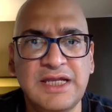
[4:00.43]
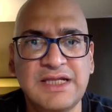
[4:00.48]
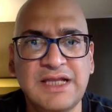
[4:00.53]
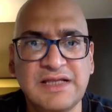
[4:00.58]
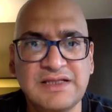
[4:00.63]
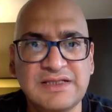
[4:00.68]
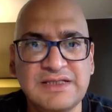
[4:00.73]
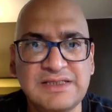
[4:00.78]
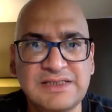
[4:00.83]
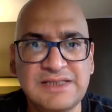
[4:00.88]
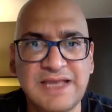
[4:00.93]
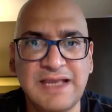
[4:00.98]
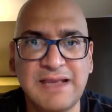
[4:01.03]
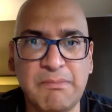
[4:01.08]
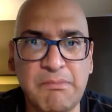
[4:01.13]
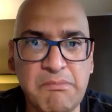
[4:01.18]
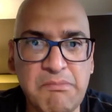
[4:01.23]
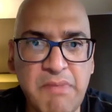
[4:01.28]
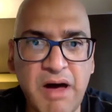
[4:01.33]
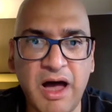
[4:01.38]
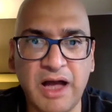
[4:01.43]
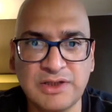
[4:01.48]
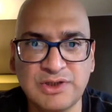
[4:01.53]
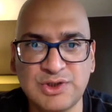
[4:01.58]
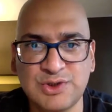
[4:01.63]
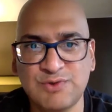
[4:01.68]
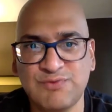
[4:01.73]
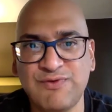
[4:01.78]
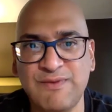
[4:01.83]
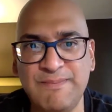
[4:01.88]
doesn't take
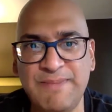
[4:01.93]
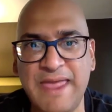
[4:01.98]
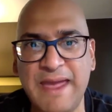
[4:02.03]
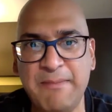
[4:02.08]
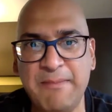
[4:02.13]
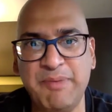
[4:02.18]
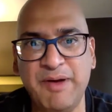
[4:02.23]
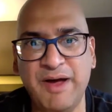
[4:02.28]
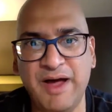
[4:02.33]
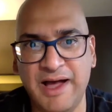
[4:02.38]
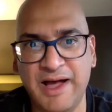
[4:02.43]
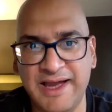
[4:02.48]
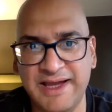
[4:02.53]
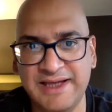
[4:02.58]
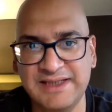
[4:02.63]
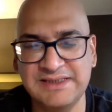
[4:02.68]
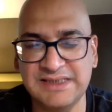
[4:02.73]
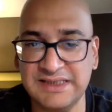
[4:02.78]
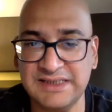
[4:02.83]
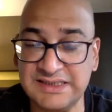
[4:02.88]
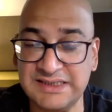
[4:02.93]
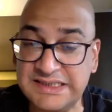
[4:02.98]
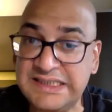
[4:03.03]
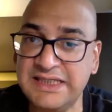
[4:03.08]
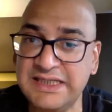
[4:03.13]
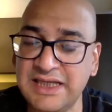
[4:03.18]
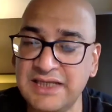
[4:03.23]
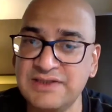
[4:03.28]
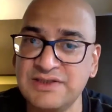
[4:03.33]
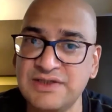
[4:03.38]
much from that pie to
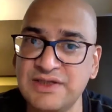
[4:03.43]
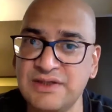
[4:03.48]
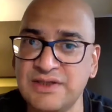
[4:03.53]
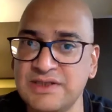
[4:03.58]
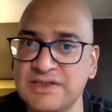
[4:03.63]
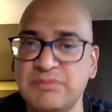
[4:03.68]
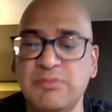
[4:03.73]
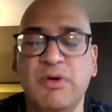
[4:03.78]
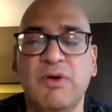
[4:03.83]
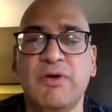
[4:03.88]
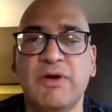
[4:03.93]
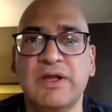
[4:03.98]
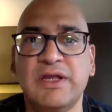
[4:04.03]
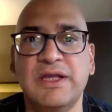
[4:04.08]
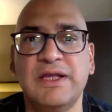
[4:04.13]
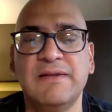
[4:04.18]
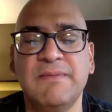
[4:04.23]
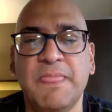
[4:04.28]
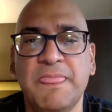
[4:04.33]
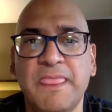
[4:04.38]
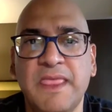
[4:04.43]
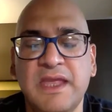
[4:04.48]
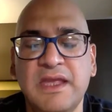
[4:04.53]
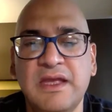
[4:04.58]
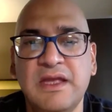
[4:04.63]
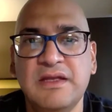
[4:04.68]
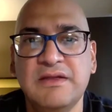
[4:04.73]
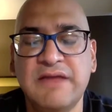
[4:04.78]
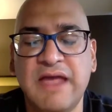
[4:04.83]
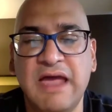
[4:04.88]
leak into this market
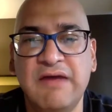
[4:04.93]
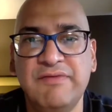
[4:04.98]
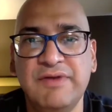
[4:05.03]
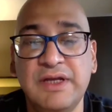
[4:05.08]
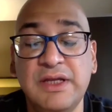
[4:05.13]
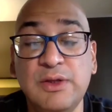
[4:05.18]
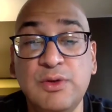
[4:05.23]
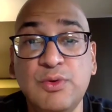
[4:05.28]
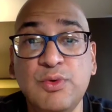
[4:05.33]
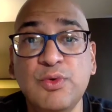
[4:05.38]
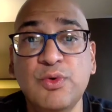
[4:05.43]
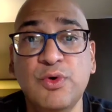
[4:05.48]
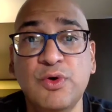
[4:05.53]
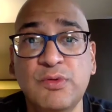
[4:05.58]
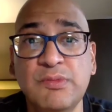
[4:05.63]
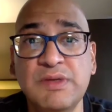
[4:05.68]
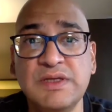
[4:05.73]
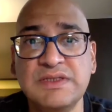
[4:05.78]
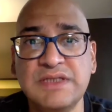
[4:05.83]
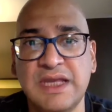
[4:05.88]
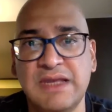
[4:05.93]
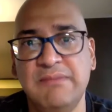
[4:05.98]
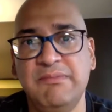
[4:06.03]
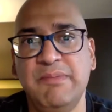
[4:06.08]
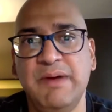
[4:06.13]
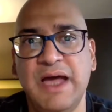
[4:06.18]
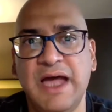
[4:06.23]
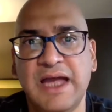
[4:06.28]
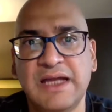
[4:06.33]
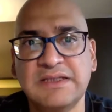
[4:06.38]
to have an enormous
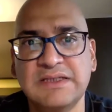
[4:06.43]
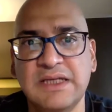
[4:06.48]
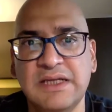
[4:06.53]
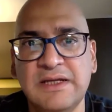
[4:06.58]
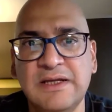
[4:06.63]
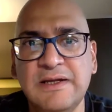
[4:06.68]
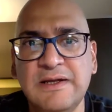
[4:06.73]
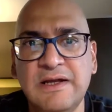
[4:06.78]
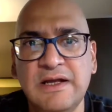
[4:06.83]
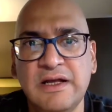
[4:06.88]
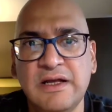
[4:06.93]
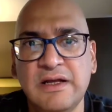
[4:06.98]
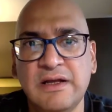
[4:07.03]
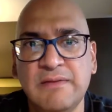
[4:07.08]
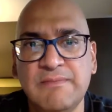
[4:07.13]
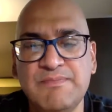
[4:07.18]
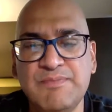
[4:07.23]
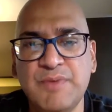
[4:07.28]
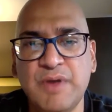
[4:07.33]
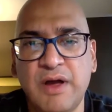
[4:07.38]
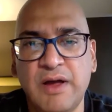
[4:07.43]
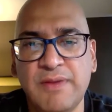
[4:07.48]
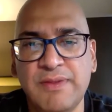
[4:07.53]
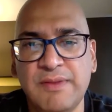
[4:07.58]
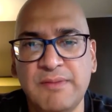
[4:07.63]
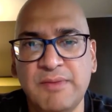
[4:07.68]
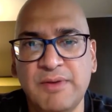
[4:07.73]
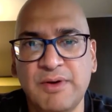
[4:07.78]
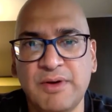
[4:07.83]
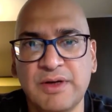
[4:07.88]
impact on the
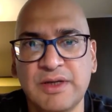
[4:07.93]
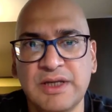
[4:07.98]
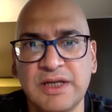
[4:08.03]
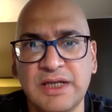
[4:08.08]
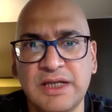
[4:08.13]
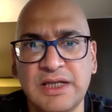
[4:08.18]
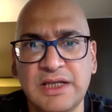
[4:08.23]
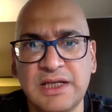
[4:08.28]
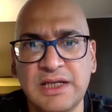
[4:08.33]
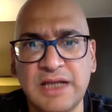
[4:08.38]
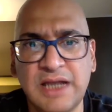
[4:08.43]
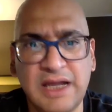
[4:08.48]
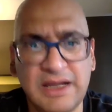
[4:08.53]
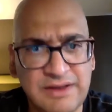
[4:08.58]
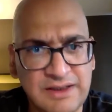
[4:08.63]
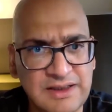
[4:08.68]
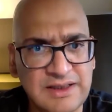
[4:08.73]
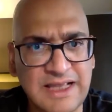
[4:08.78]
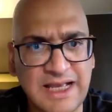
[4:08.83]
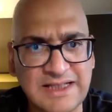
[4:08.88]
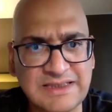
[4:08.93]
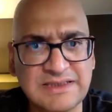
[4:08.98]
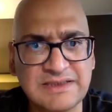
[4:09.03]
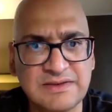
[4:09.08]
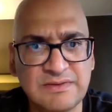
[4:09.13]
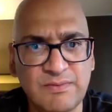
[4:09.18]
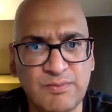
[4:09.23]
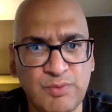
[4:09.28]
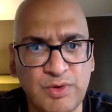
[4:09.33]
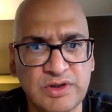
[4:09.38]
market. And I think
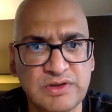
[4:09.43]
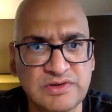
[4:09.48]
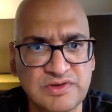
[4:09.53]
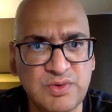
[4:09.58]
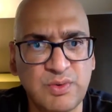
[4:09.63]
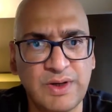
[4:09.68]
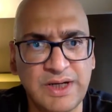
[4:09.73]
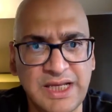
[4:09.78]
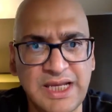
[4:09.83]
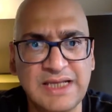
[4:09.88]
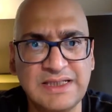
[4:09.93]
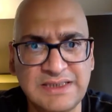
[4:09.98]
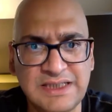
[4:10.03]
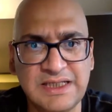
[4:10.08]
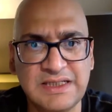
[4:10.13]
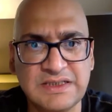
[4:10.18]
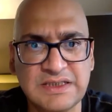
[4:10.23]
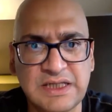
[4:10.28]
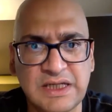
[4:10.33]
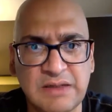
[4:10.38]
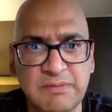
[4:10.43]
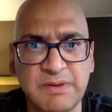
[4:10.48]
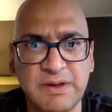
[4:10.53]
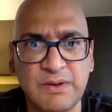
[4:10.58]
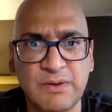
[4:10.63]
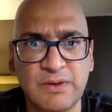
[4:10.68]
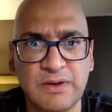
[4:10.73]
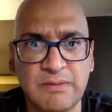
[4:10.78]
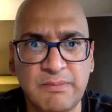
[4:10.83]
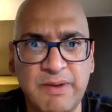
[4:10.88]
that's what 2018 is going to be
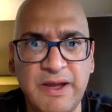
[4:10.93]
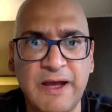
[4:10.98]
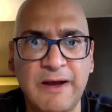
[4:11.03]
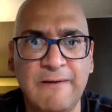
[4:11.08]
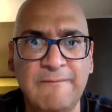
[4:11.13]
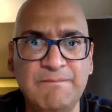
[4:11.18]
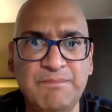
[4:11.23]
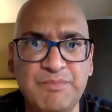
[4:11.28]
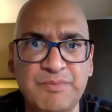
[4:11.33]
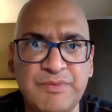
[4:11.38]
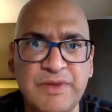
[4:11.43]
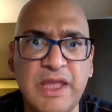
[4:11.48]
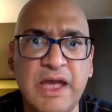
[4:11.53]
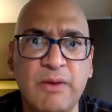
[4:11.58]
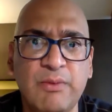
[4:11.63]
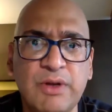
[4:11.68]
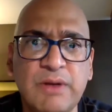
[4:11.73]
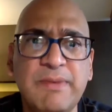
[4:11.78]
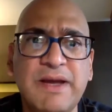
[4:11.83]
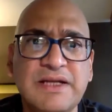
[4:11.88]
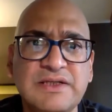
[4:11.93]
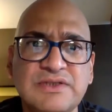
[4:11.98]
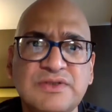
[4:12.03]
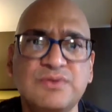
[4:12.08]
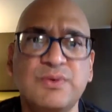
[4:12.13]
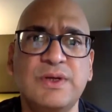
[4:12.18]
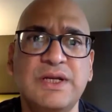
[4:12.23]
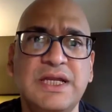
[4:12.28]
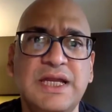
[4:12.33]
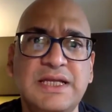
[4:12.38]
all about. Now, what about
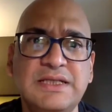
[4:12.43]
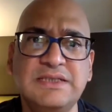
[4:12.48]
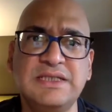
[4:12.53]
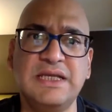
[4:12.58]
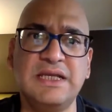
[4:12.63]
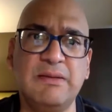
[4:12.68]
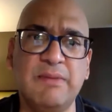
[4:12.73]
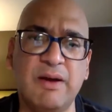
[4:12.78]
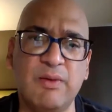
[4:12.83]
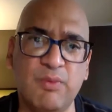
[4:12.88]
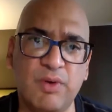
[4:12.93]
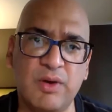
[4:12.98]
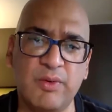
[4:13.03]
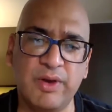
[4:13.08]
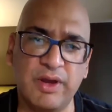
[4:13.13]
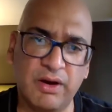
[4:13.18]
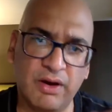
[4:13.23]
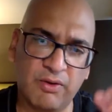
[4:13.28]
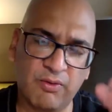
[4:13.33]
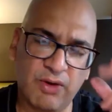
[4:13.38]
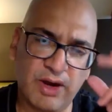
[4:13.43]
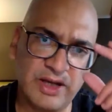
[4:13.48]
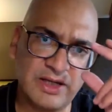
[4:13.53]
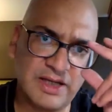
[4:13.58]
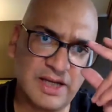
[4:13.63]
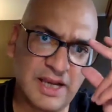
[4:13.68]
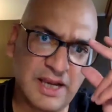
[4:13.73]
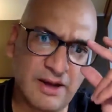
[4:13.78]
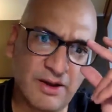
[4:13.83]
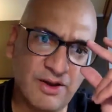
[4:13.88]
2018, about where we are right
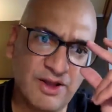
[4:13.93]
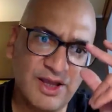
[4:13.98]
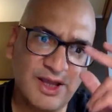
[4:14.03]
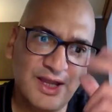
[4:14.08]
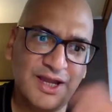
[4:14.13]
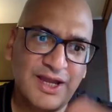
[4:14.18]
now?